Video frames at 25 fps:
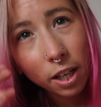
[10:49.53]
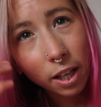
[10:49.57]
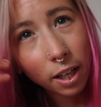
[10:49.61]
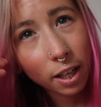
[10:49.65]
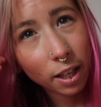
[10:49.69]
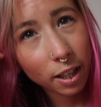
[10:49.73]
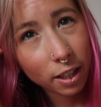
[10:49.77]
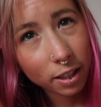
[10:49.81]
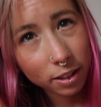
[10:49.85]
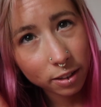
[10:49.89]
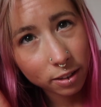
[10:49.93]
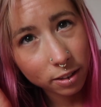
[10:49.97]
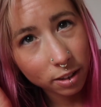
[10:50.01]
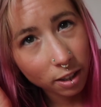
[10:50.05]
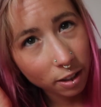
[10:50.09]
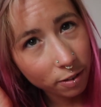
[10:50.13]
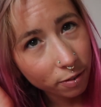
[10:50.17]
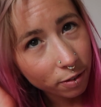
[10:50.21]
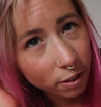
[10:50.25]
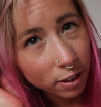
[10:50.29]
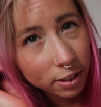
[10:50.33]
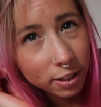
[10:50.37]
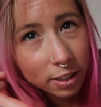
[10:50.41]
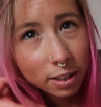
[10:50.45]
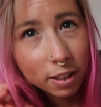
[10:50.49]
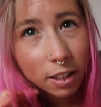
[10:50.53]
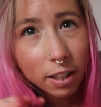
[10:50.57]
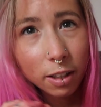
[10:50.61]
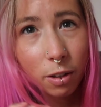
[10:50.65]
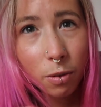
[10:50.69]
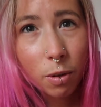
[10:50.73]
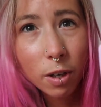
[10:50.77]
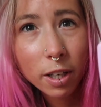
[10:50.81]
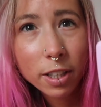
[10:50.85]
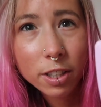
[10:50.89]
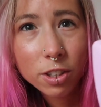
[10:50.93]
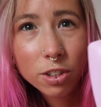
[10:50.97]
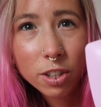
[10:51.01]
and I find it like
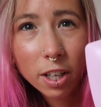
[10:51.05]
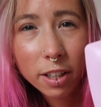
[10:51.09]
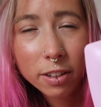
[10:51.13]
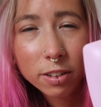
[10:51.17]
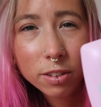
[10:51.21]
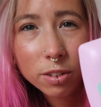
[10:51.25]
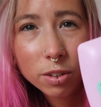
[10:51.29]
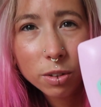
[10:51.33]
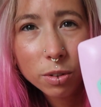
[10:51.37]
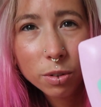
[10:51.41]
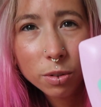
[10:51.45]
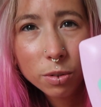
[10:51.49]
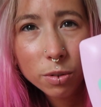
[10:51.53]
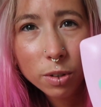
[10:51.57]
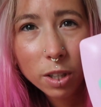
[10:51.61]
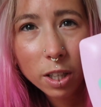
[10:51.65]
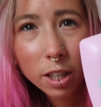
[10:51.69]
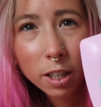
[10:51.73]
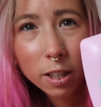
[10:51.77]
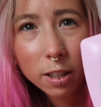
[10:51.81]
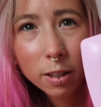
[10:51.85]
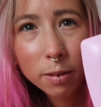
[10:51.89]
quite gentle.